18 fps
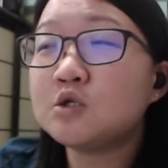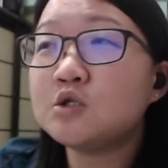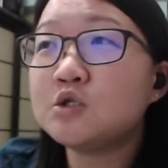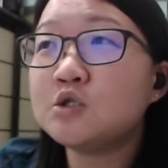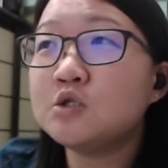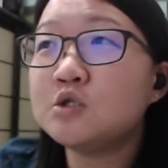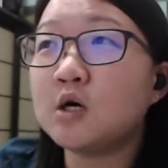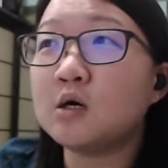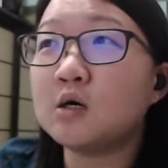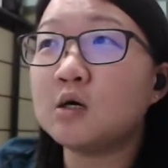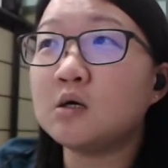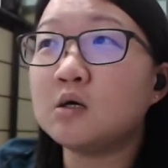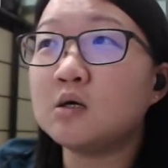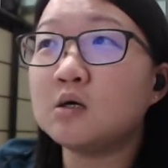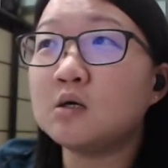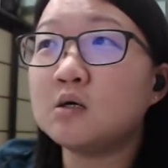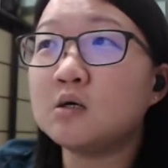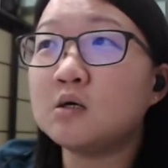2
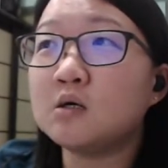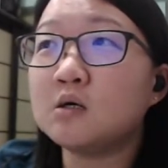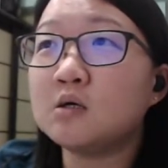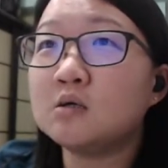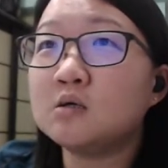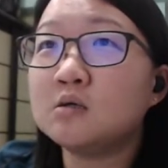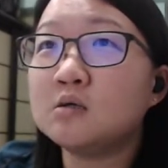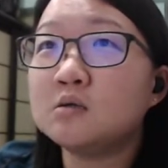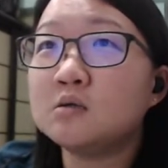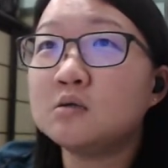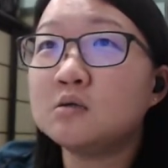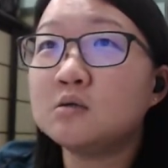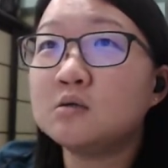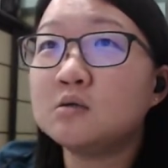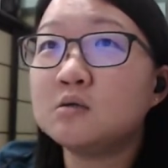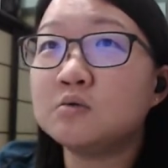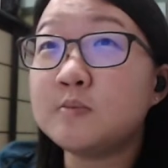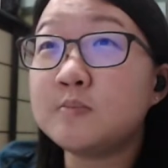dp.
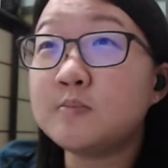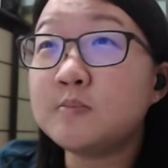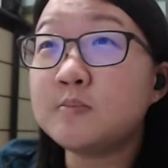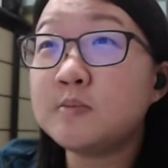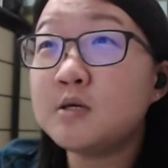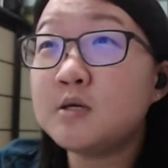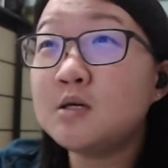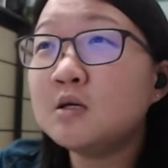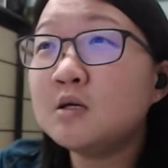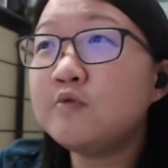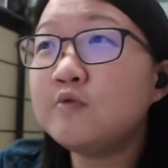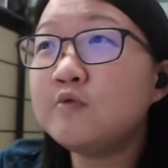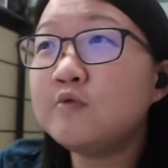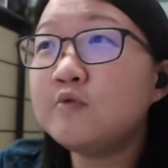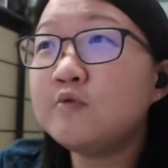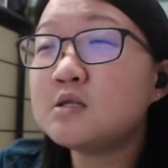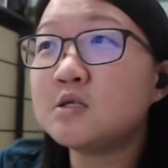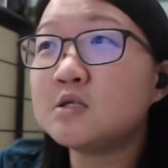Burette is plus
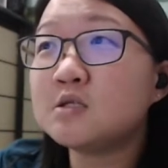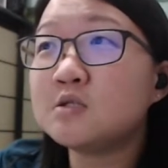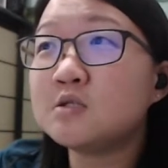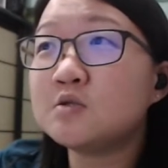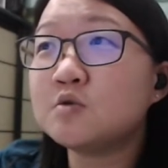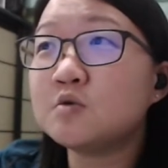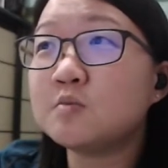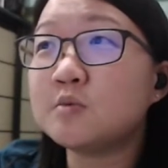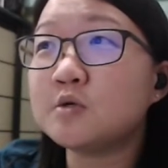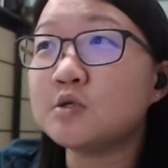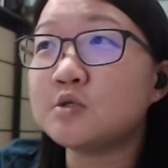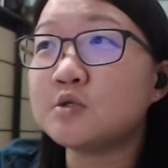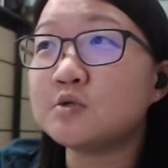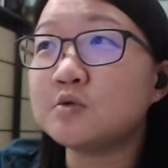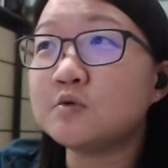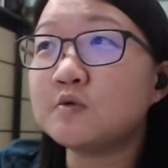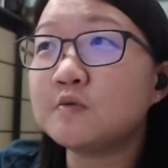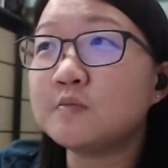minus
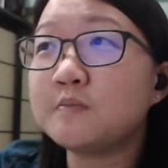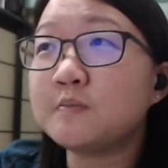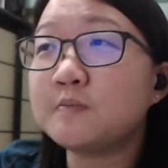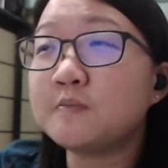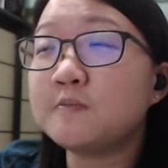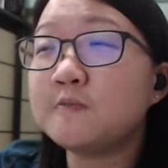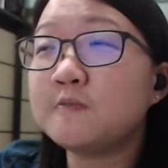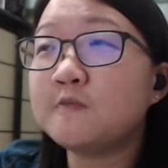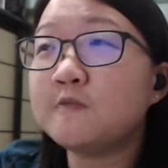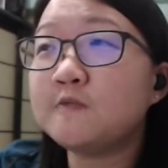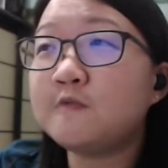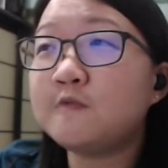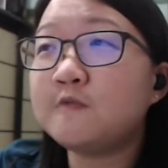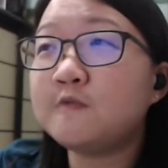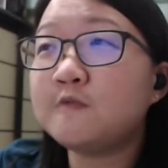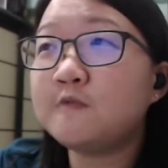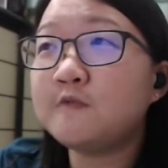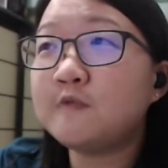0.05.
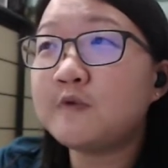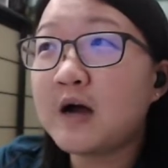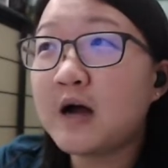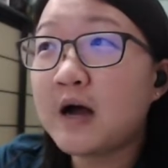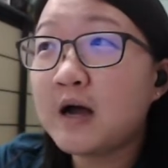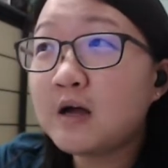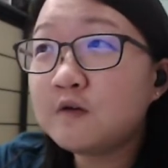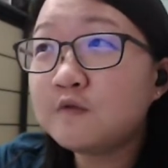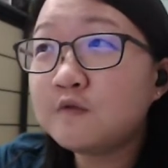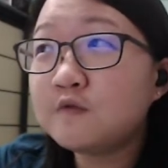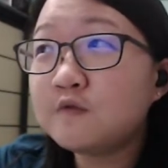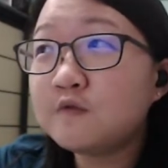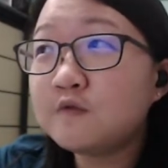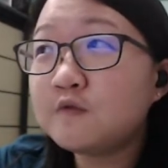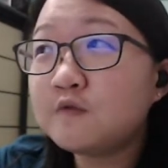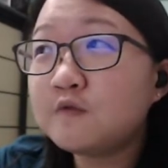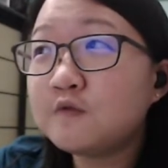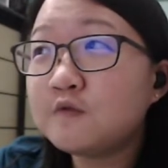So the
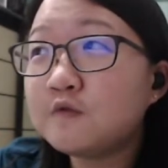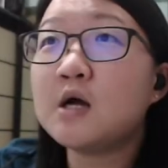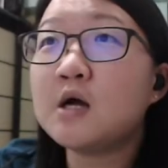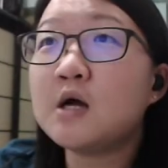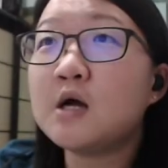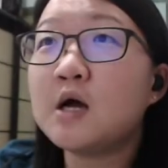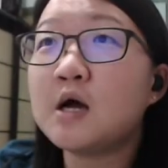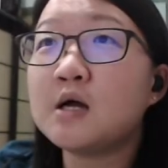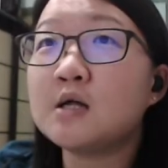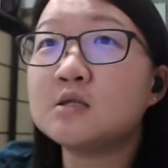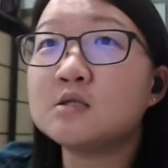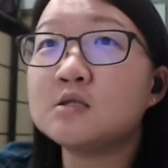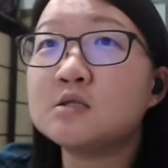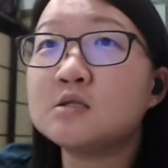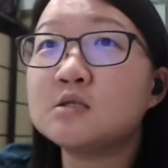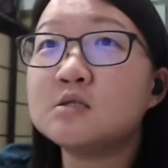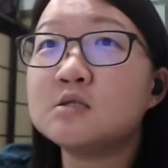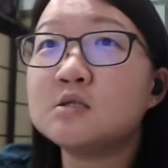only answer that is
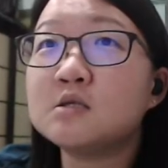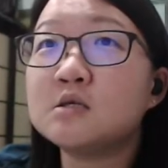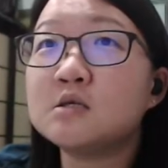correct here is